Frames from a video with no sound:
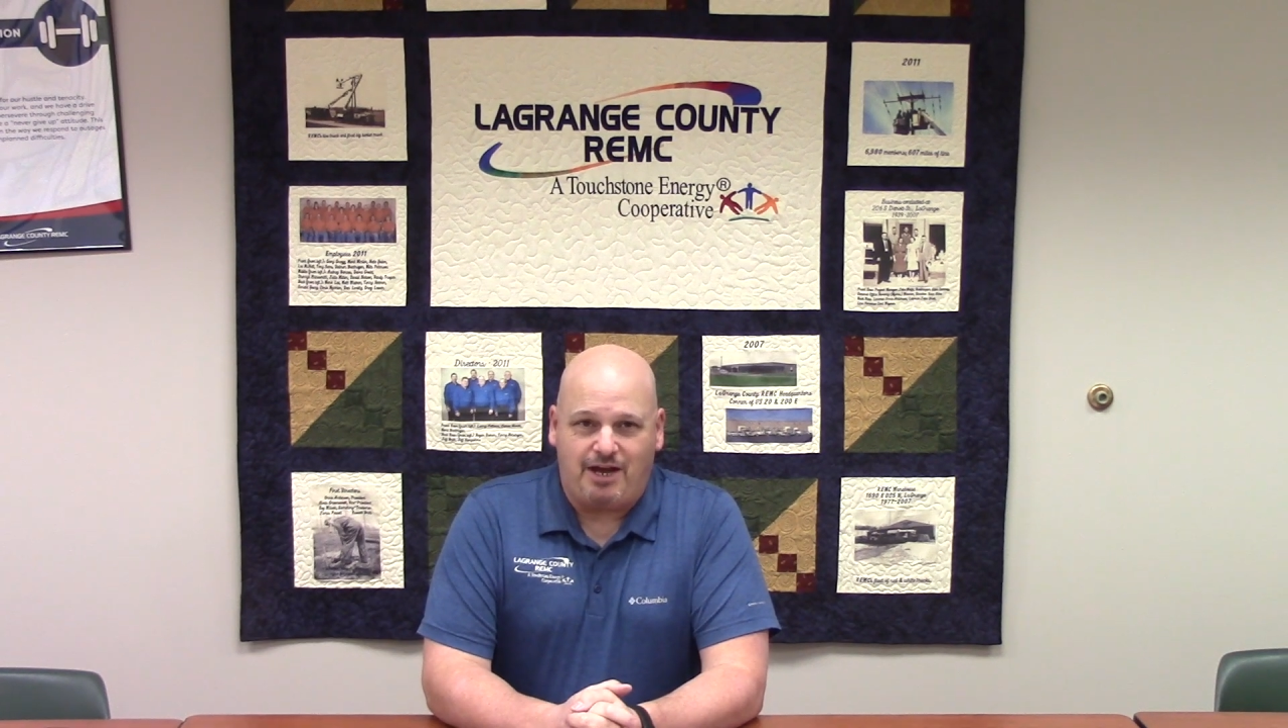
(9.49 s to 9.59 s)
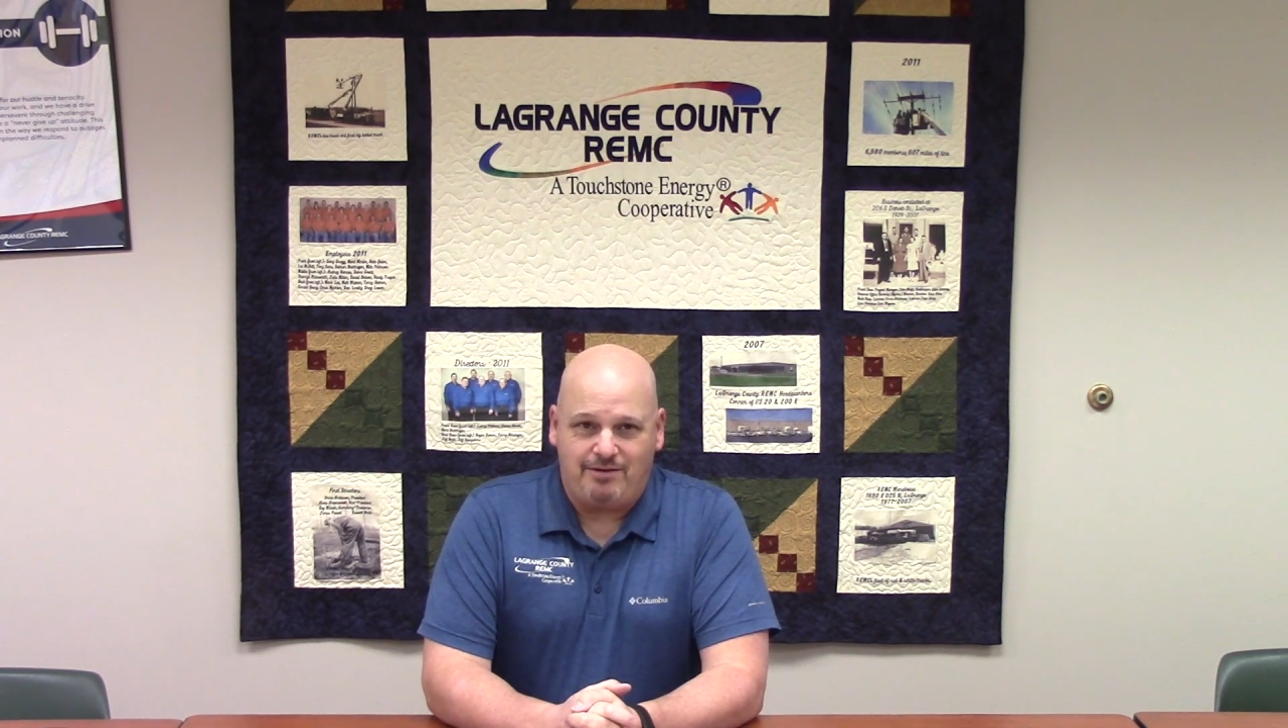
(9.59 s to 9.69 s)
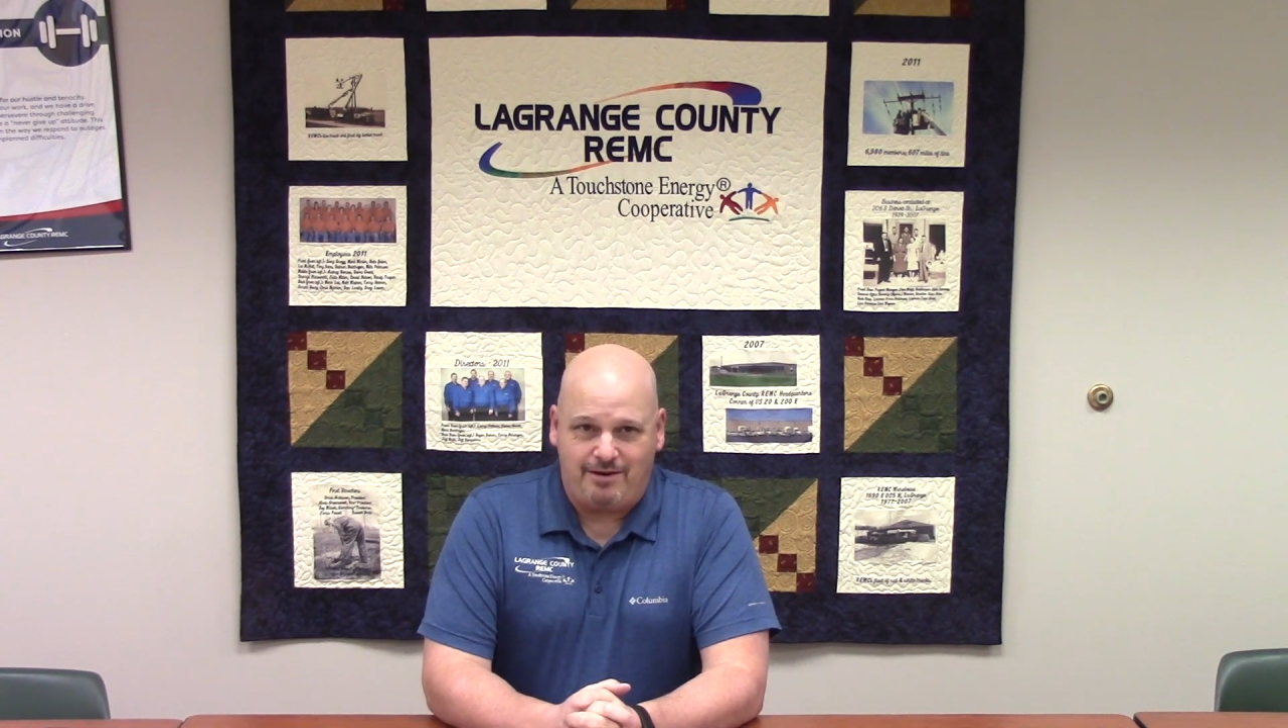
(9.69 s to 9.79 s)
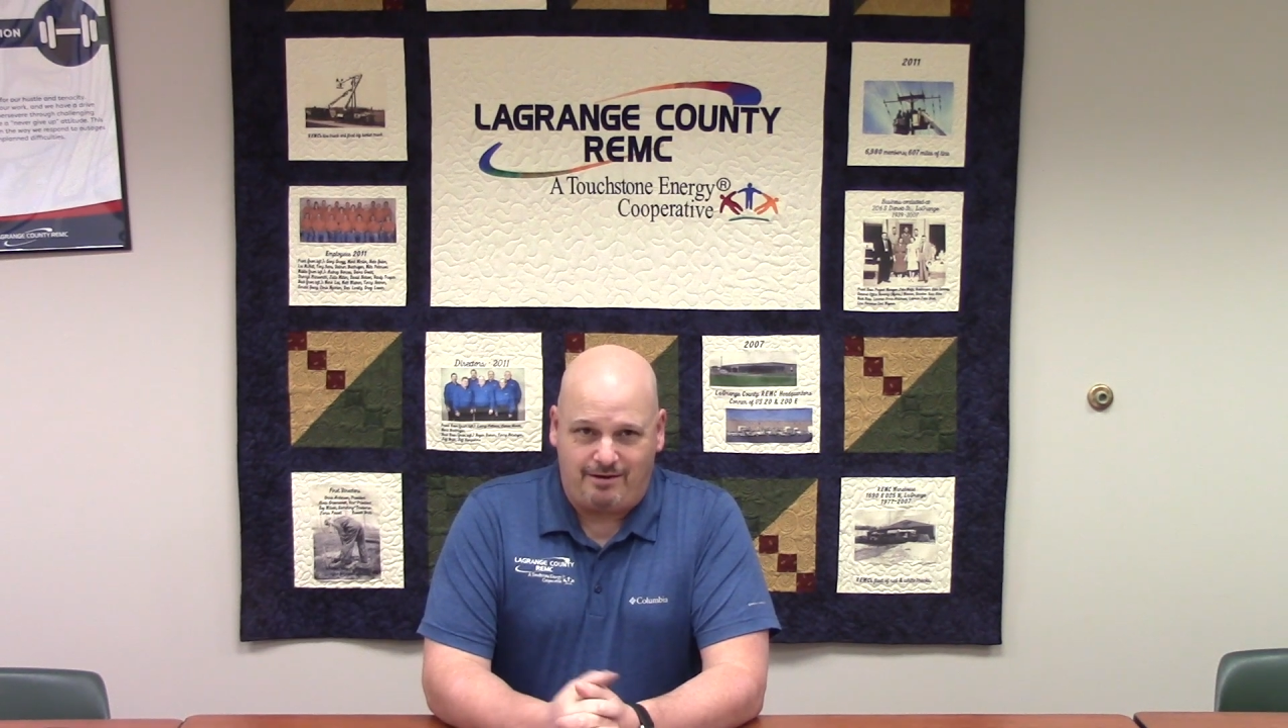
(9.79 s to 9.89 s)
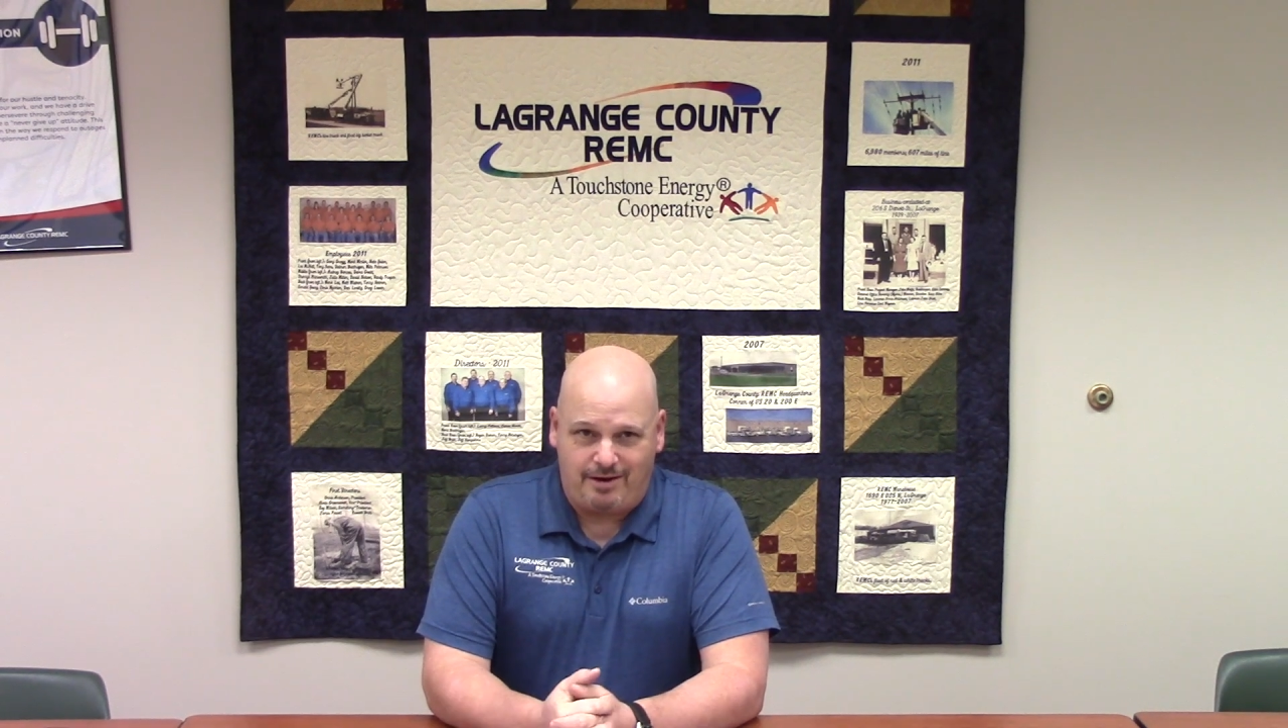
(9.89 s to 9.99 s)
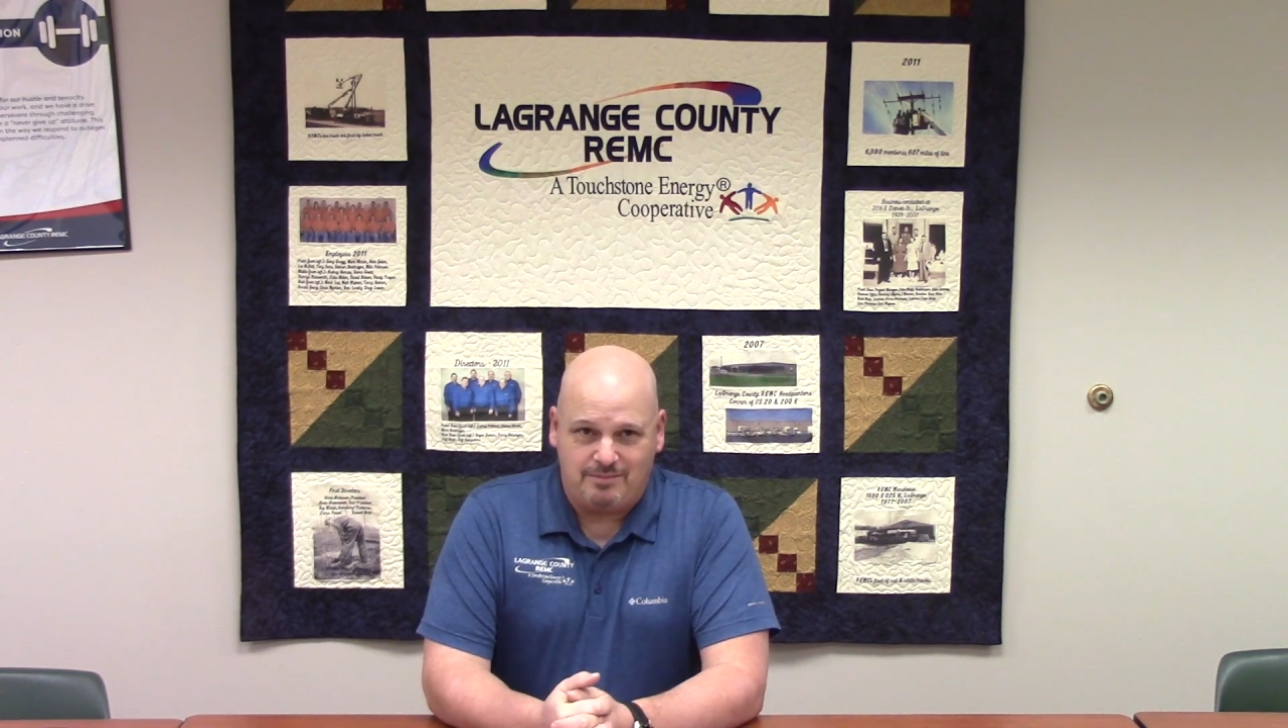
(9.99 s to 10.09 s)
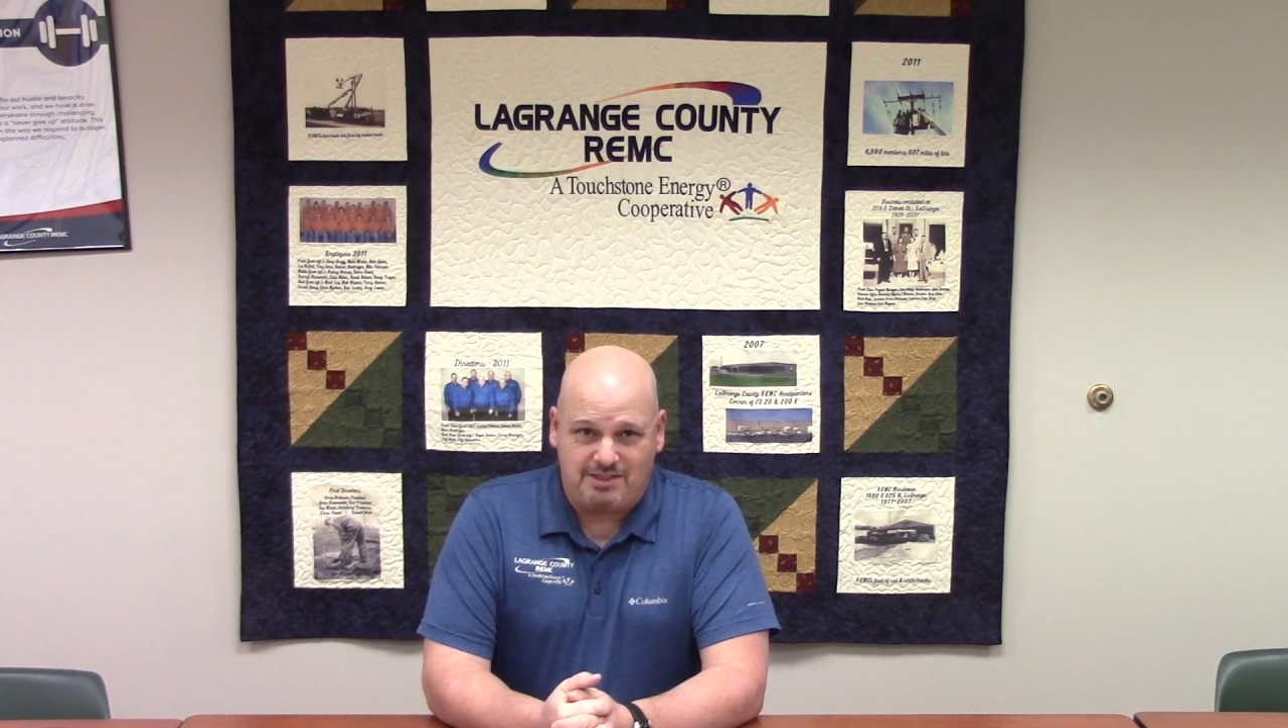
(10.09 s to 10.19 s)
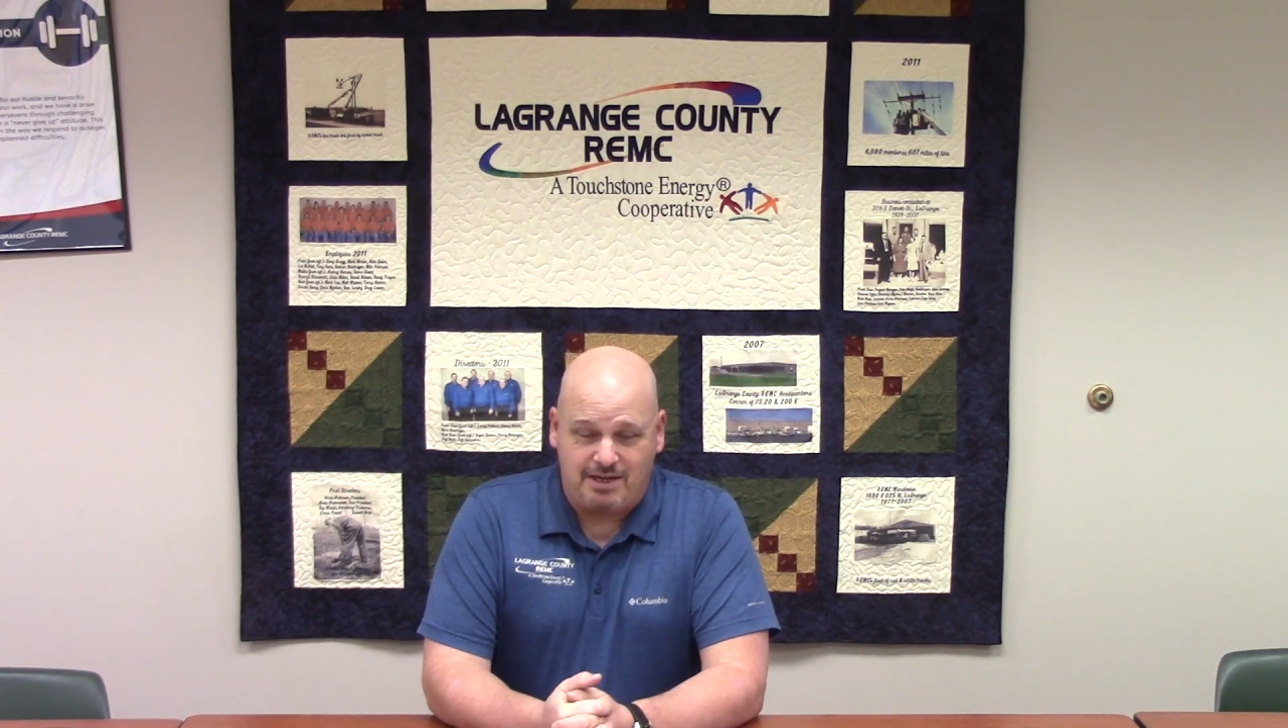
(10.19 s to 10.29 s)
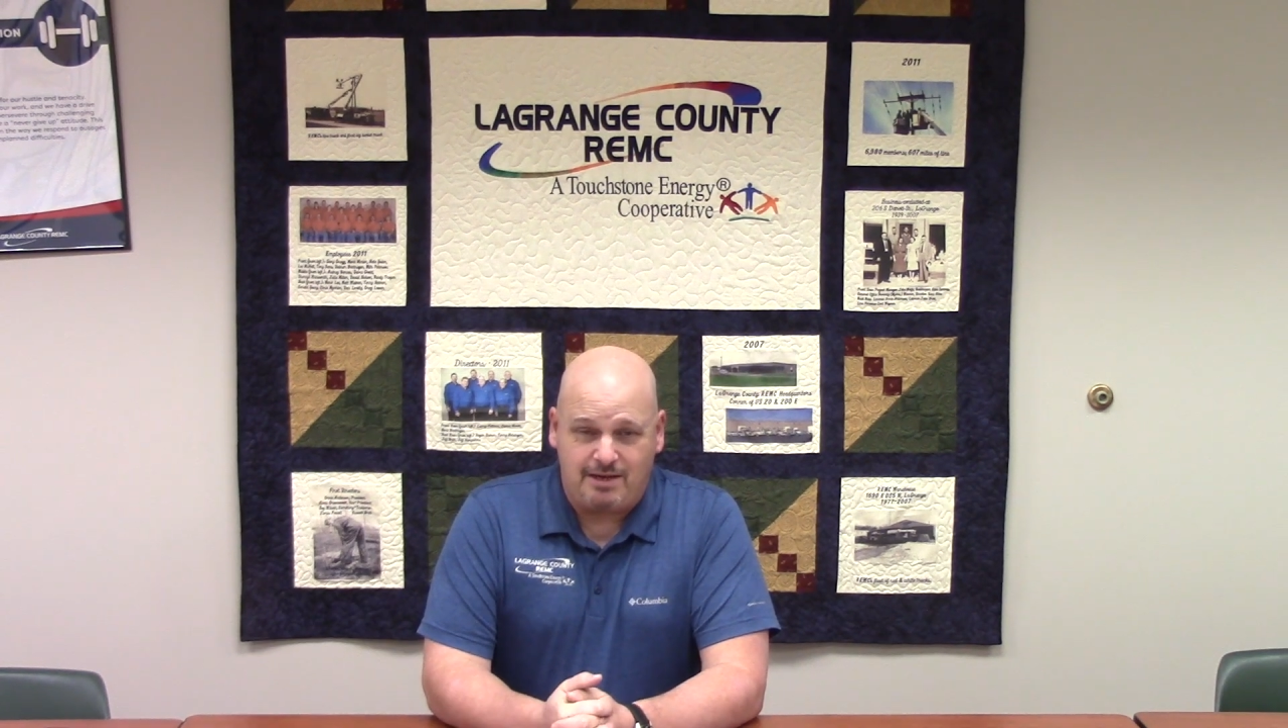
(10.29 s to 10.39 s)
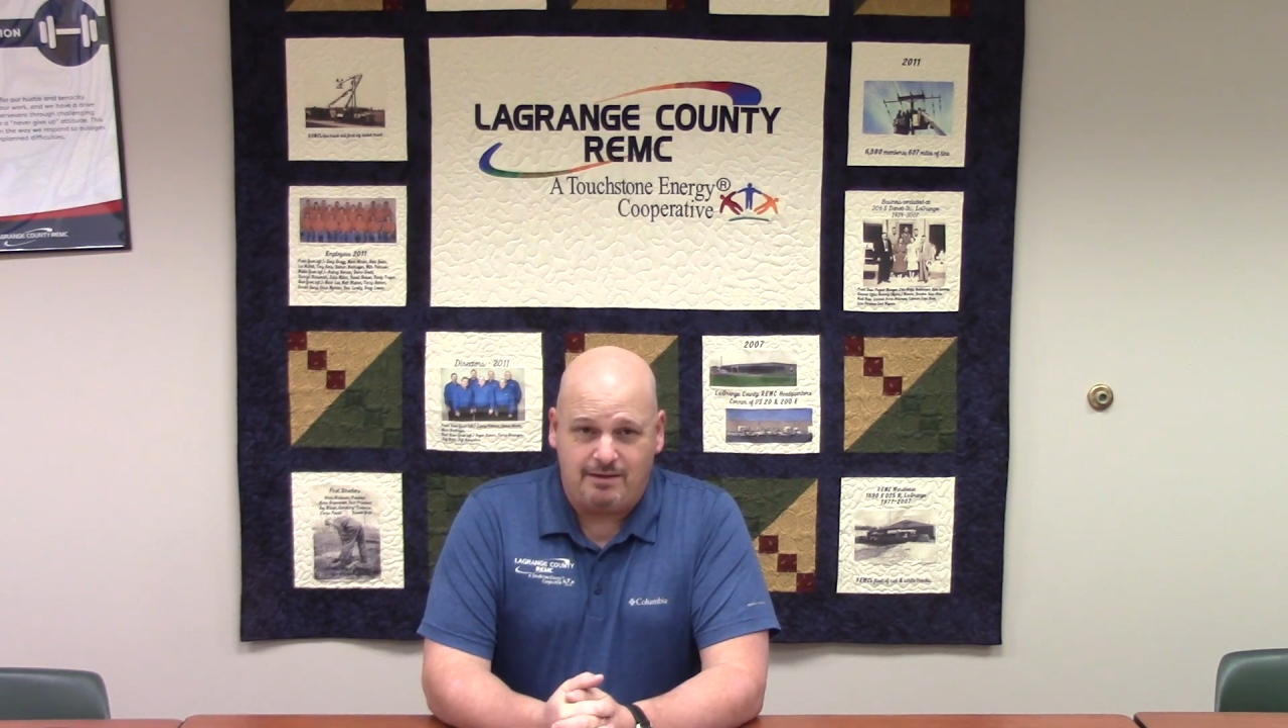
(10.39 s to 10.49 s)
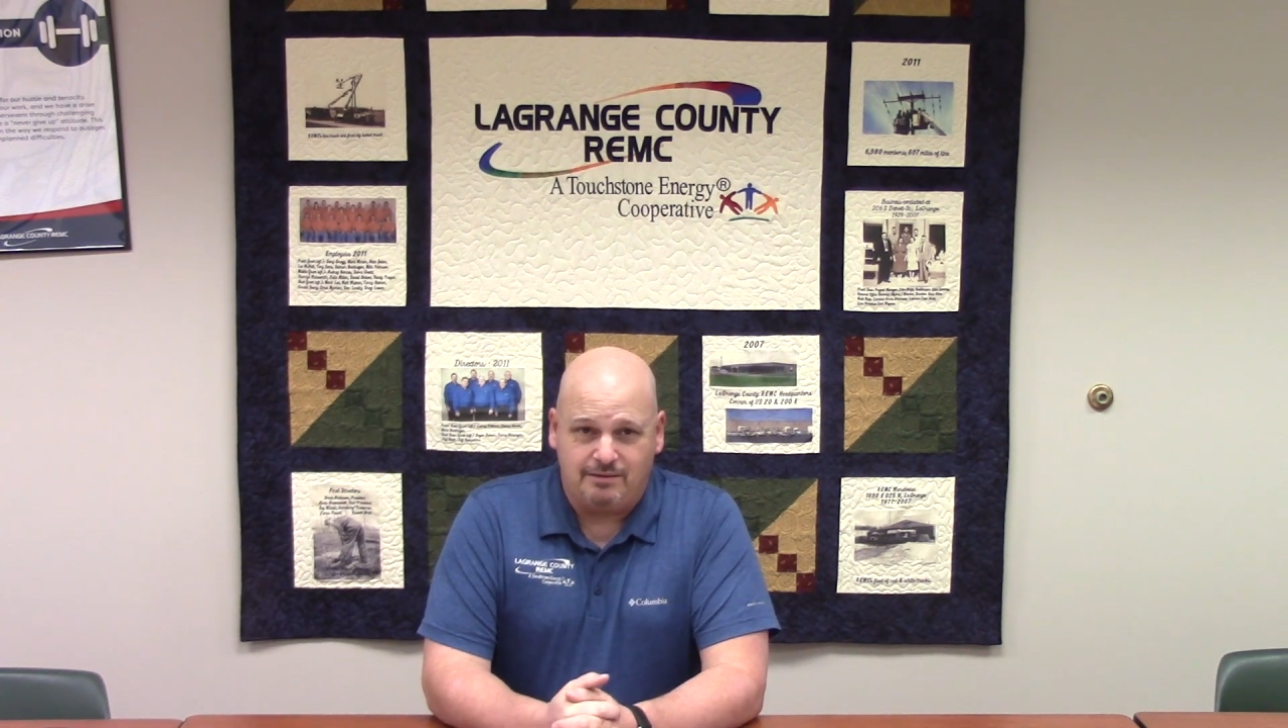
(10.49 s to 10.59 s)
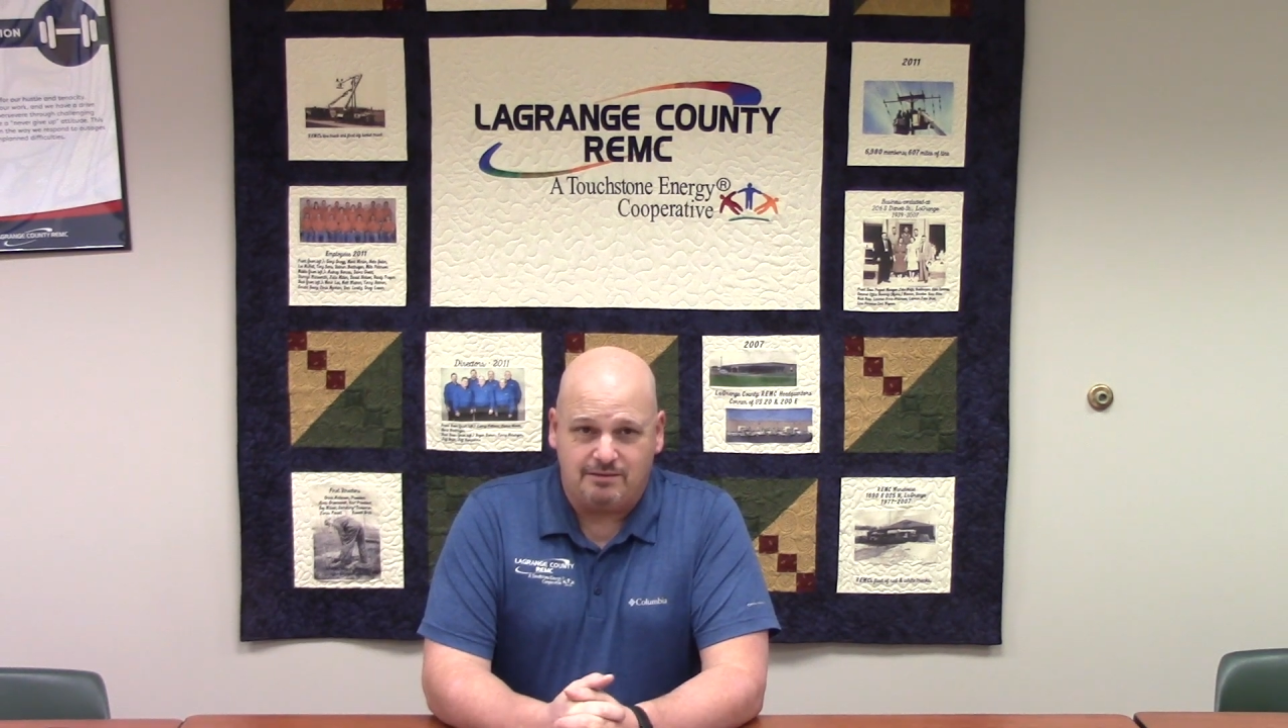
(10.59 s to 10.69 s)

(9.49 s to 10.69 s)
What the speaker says: County REMC.